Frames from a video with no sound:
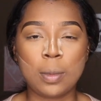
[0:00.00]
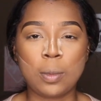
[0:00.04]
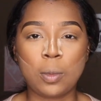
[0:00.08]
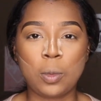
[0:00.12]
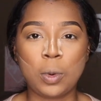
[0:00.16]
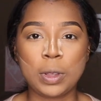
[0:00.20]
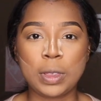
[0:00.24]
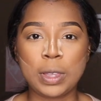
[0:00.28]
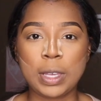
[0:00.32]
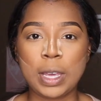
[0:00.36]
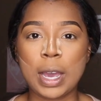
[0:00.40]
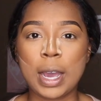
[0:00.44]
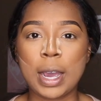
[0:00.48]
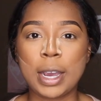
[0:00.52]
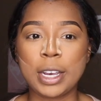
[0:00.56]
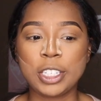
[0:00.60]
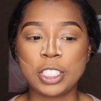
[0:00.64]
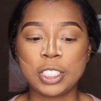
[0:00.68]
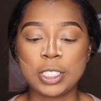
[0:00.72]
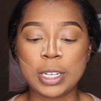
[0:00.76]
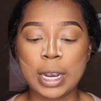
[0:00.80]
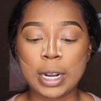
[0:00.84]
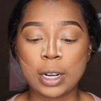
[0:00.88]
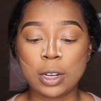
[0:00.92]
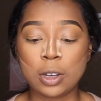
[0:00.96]
with the
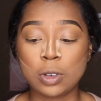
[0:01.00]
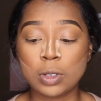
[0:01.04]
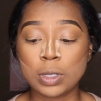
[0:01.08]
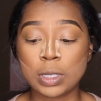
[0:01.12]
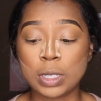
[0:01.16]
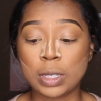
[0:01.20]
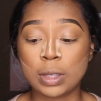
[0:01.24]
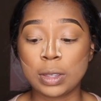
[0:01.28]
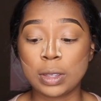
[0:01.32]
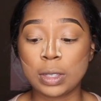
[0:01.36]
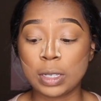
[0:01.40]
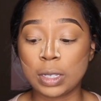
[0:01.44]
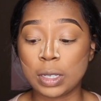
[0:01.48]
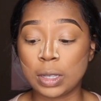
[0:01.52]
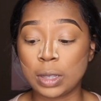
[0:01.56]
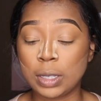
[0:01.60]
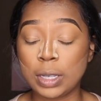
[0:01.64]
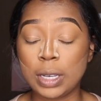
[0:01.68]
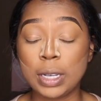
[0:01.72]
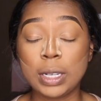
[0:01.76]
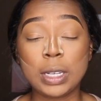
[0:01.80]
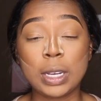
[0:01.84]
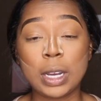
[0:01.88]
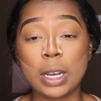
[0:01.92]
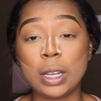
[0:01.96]
eyeshadows, and the
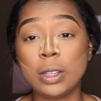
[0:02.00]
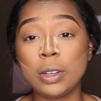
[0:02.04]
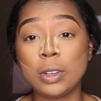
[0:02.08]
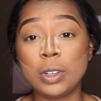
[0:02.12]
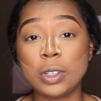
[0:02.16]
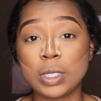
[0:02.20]
lid color